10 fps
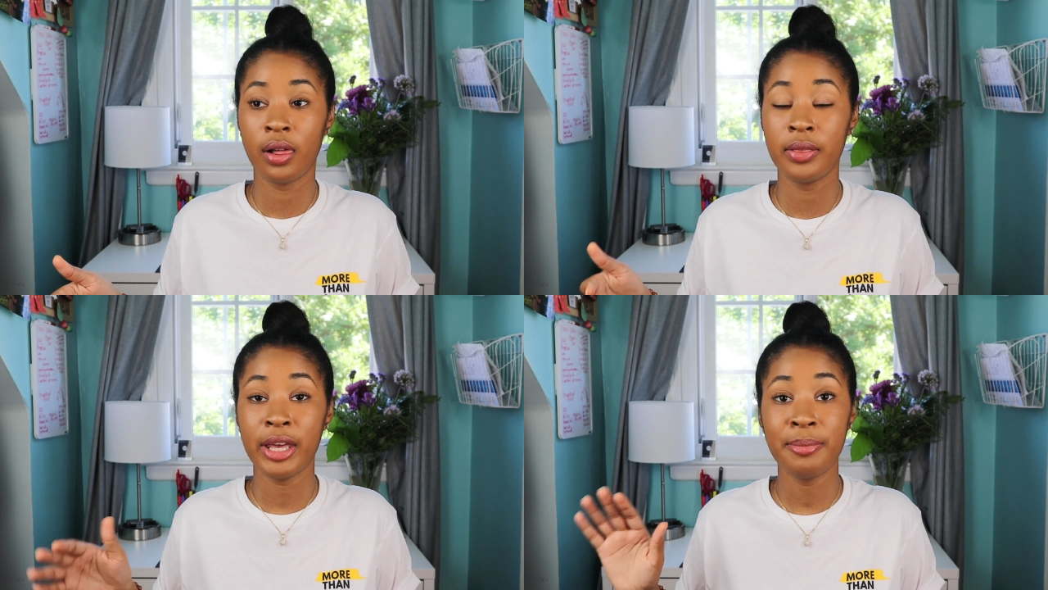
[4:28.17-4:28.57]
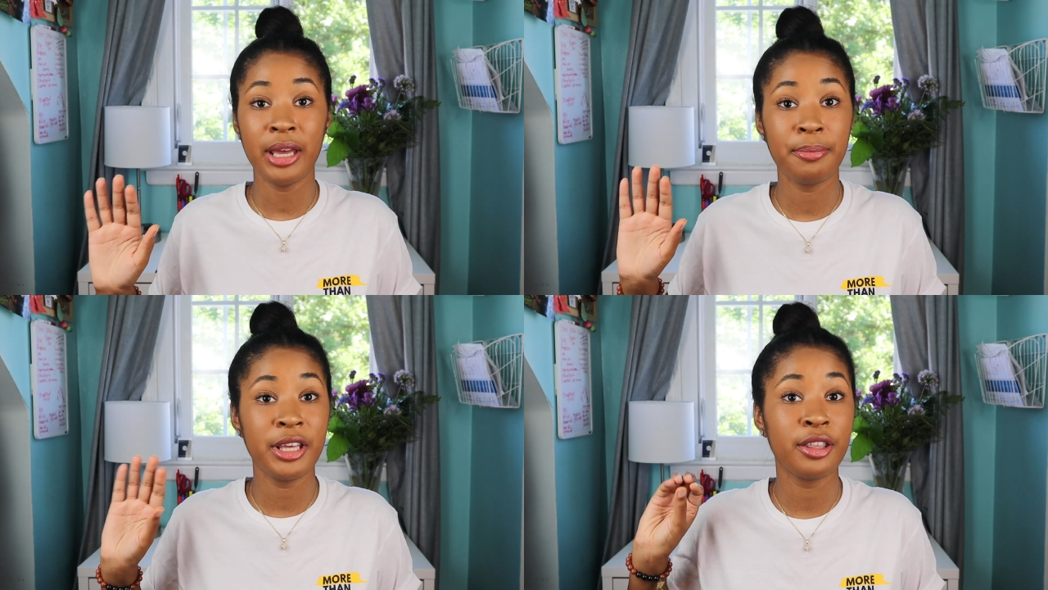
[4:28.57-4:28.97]
they
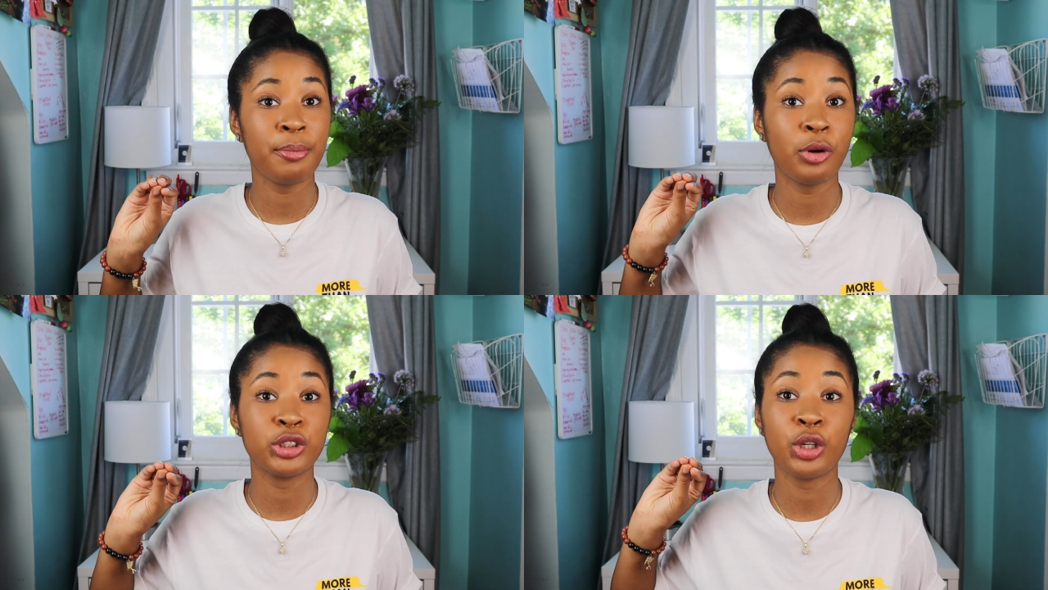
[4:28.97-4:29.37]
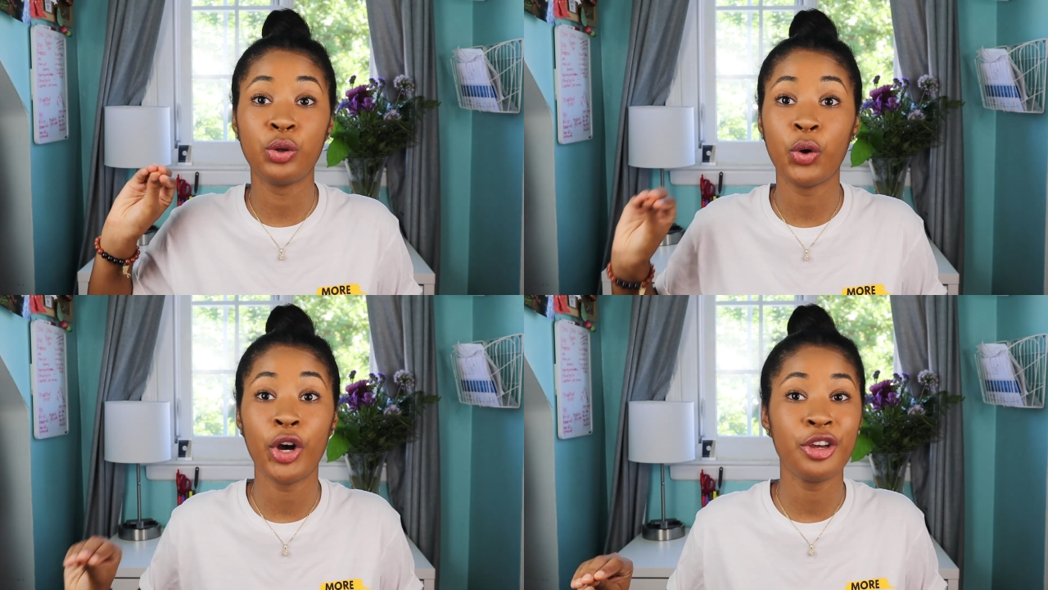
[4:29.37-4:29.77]
may be the most
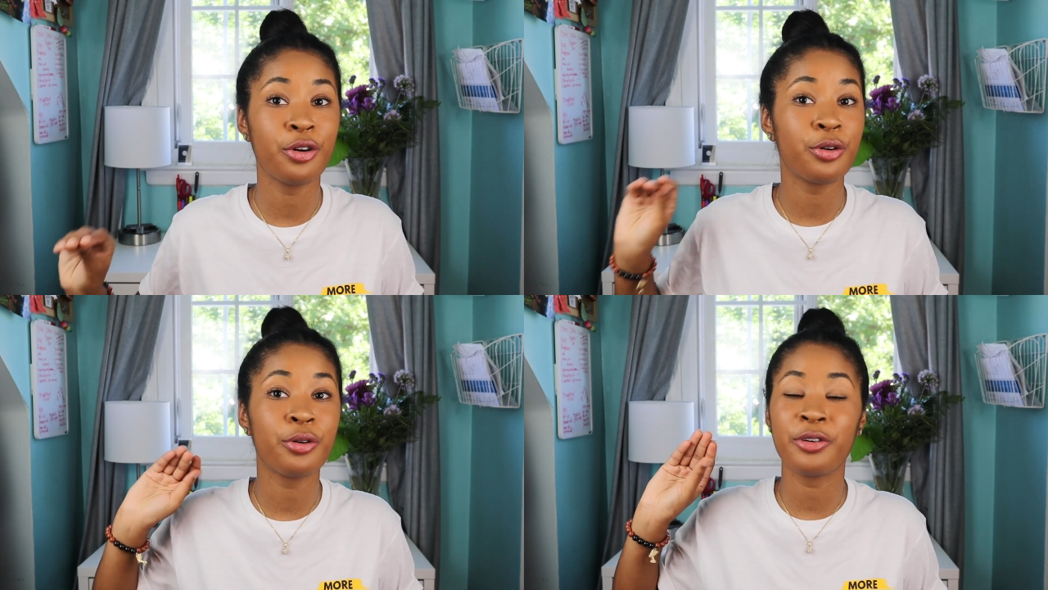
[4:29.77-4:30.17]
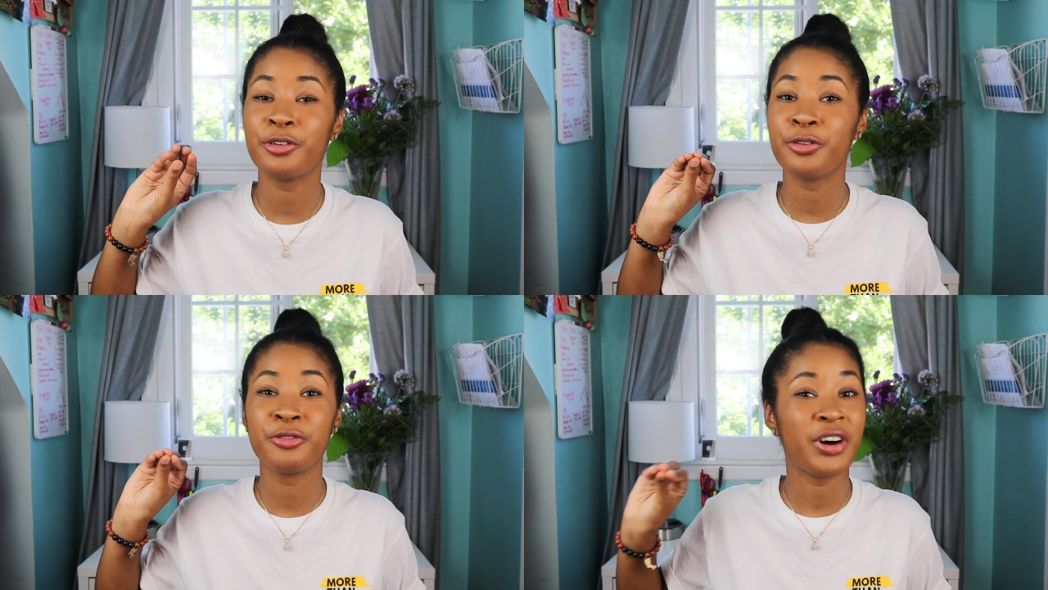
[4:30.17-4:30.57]
loyal
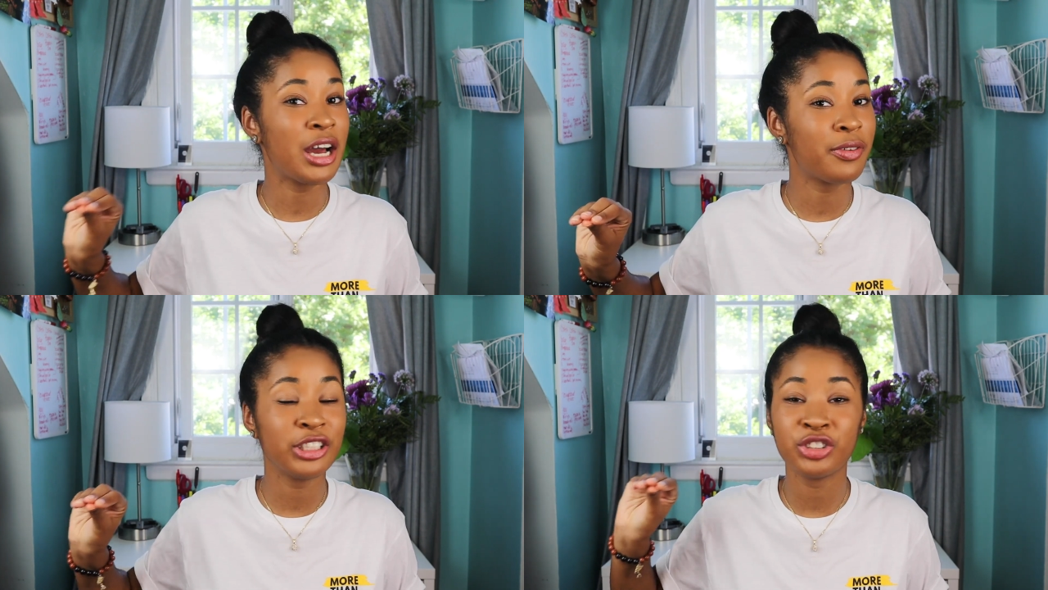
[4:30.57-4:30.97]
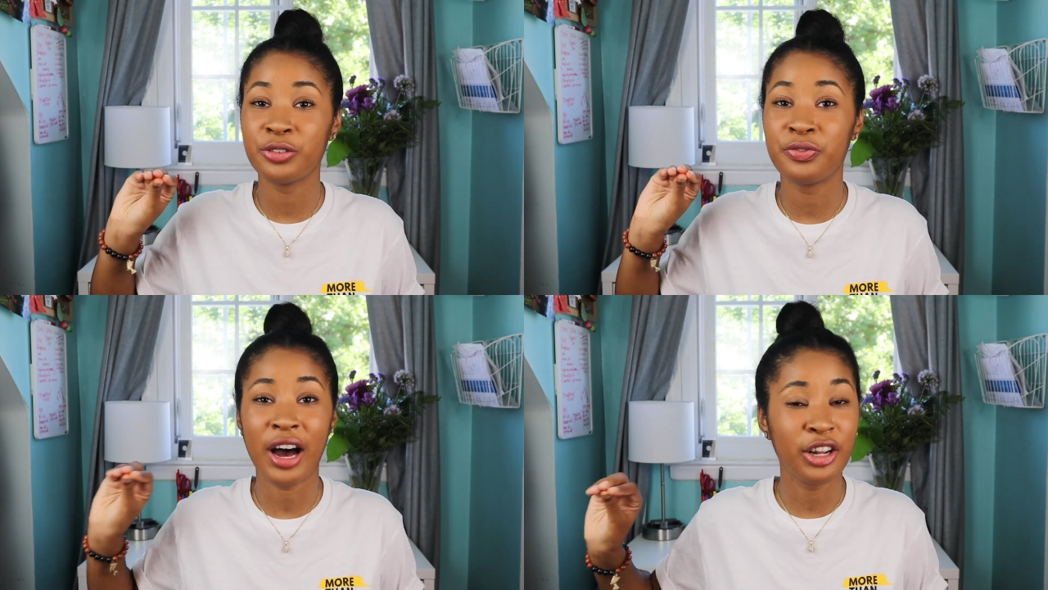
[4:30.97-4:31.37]

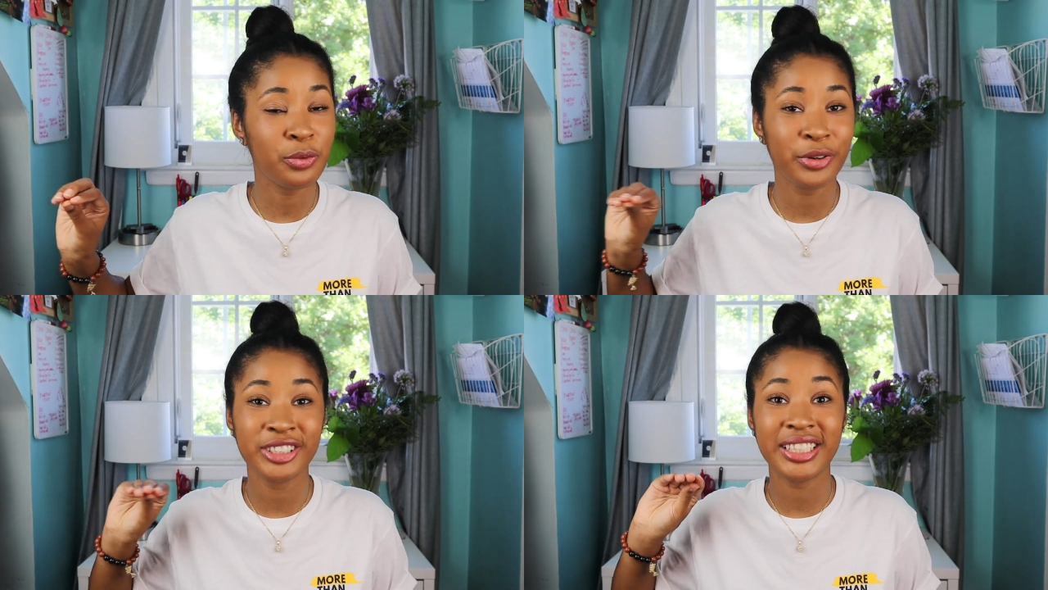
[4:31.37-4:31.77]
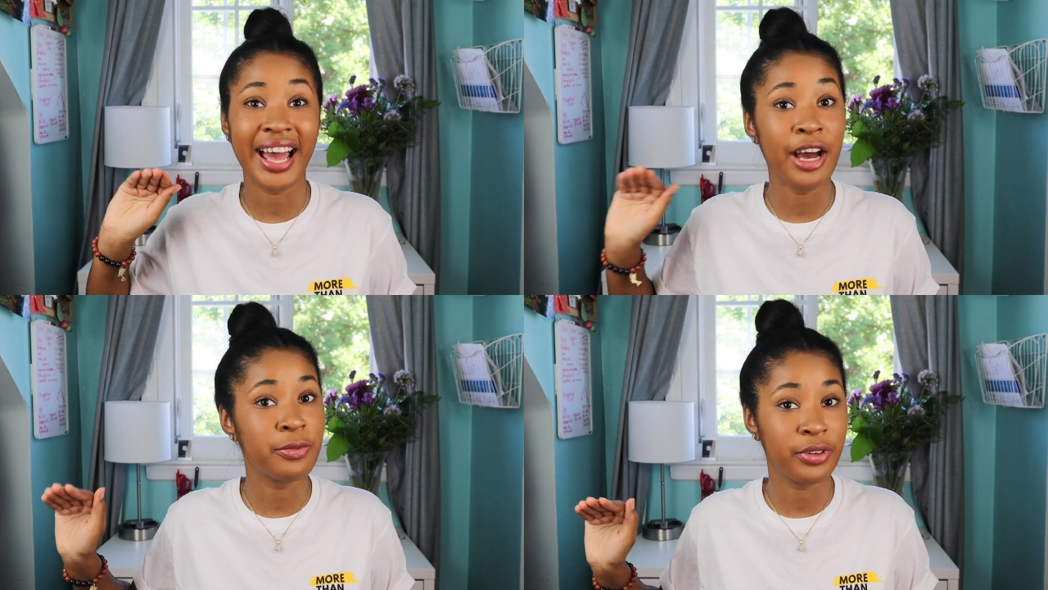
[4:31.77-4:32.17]
500 followers
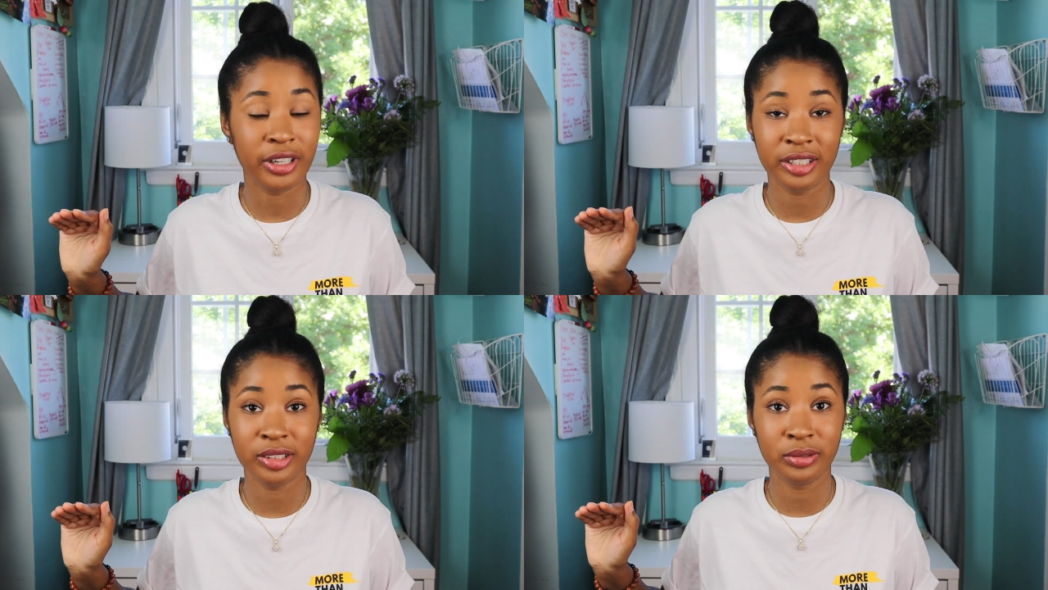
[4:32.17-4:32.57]
ever.